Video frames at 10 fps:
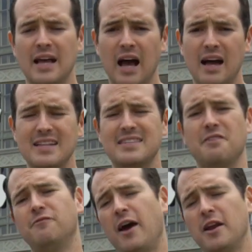Uh, it's
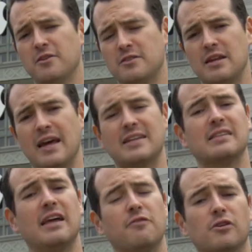like Finder to the next
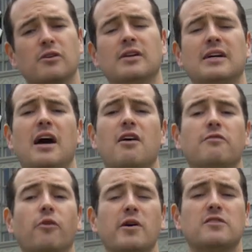level, uh,
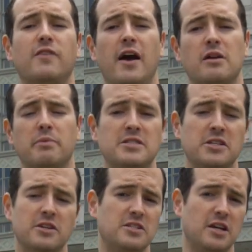Voice Finder, but
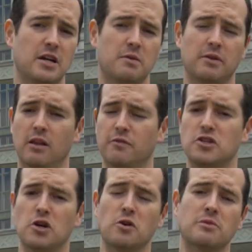Siri's here with all of her
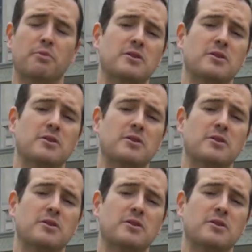jokes